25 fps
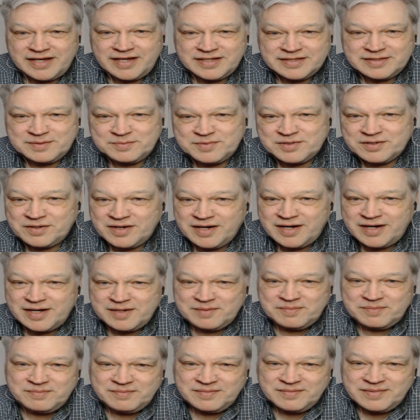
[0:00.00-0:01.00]

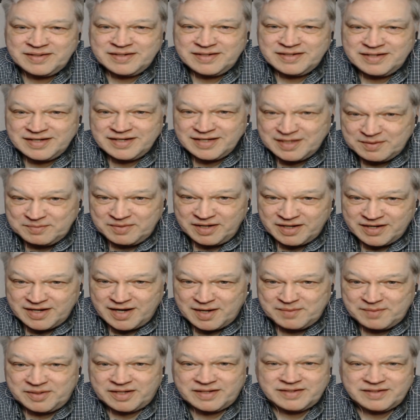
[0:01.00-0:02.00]
subscribe, leave me a
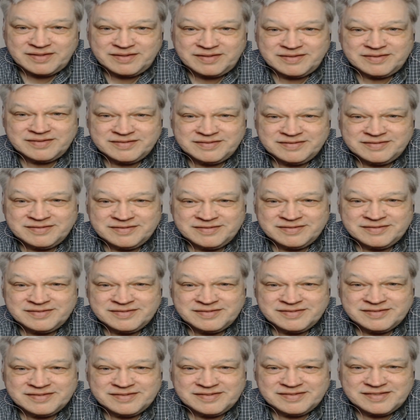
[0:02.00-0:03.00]
comment.
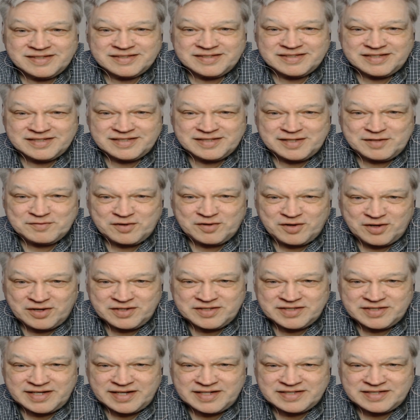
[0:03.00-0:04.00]
Does this stuff
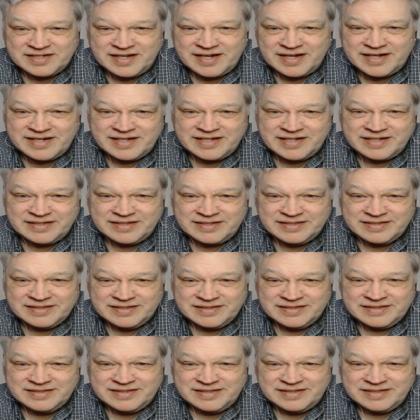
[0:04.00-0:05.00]
cause you anxiety,
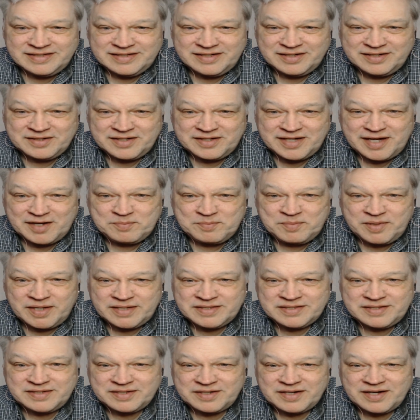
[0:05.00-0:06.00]
or do you have
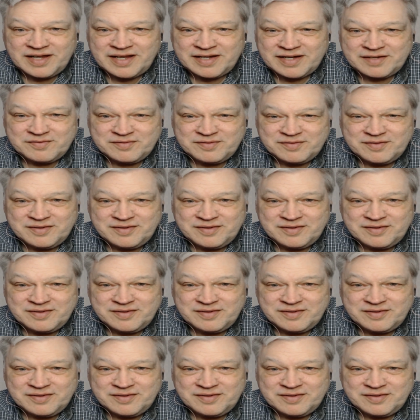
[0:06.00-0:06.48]
peace in your life?